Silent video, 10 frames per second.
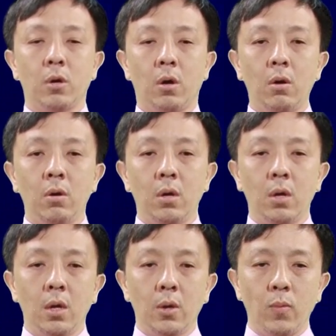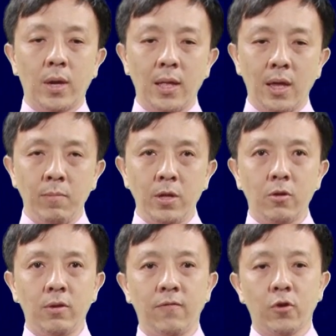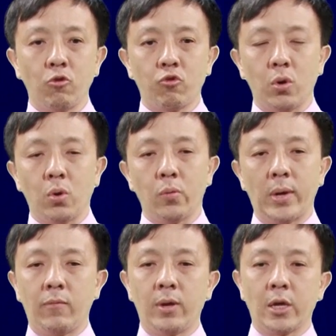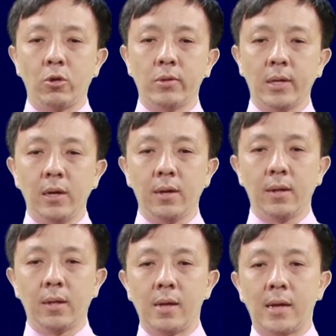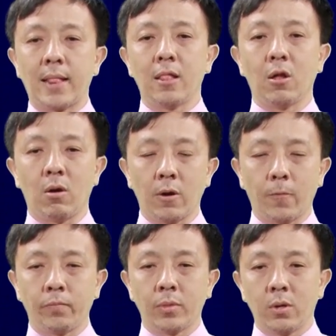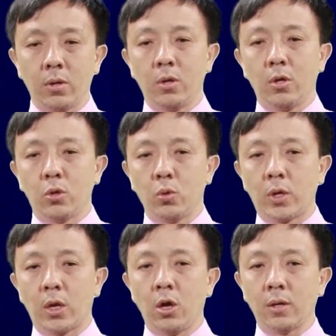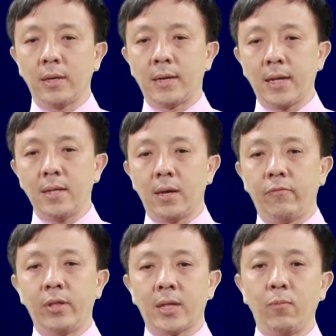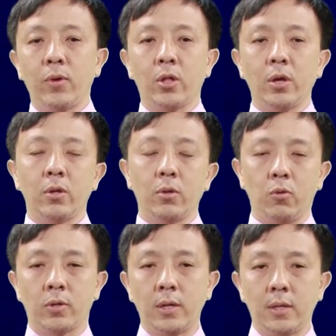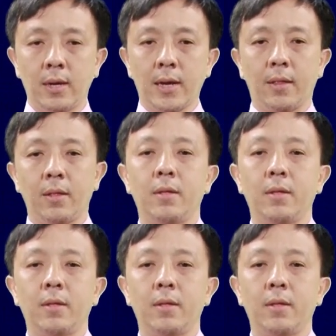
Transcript: Or we can have administrative control where we can use a gun lock. So we can lock the gun every time we are not using the gun.